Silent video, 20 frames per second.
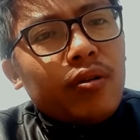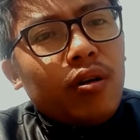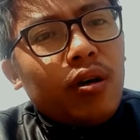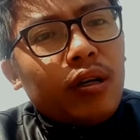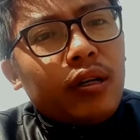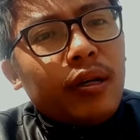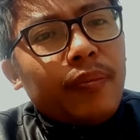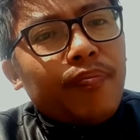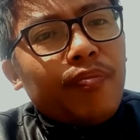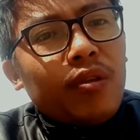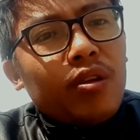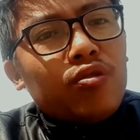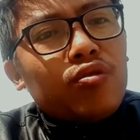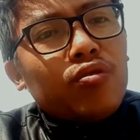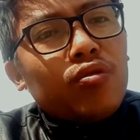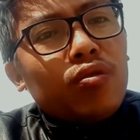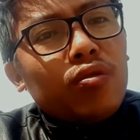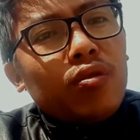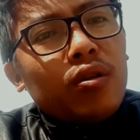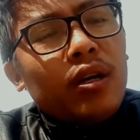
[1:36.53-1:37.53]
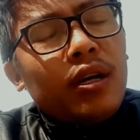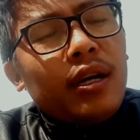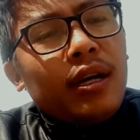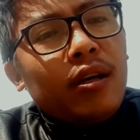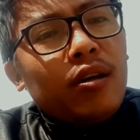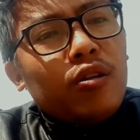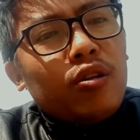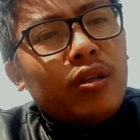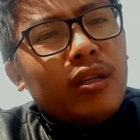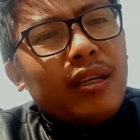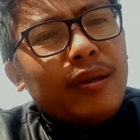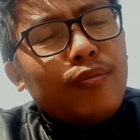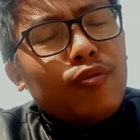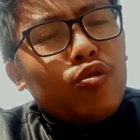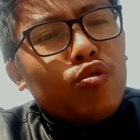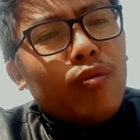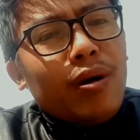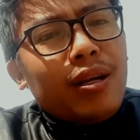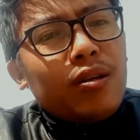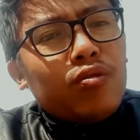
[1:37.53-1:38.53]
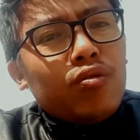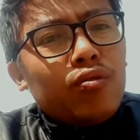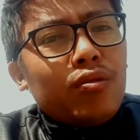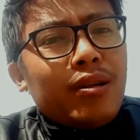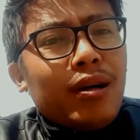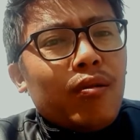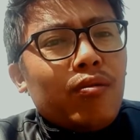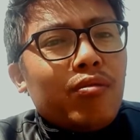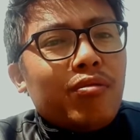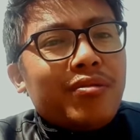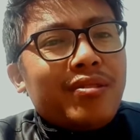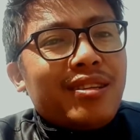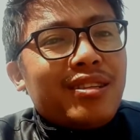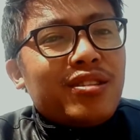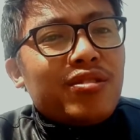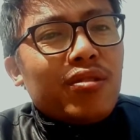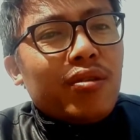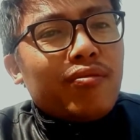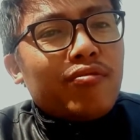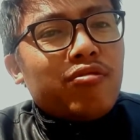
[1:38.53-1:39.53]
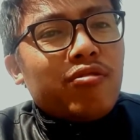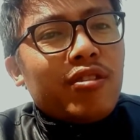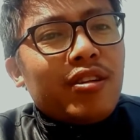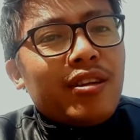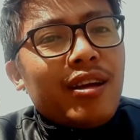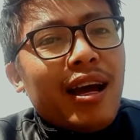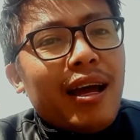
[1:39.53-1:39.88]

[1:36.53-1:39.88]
Okay, so if you want to download this software,